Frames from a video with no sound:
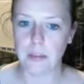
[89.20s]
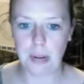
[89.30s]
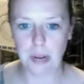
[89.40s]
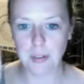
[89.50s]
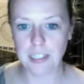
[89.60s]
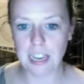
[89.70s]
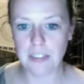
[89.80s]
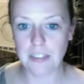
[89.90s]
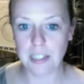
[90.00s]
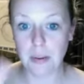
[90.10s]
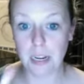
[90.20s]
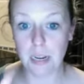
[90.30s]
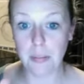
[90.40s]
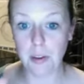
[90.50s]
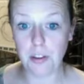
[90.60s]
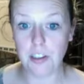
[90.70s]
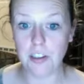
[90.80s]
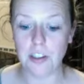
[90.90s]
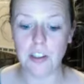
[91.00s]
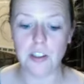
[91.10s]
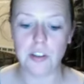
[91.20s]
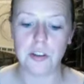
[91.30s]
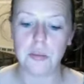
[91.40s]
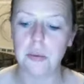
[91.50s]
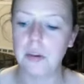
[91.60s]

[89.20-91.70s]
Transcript: But I will save this one and upload it to YouTube.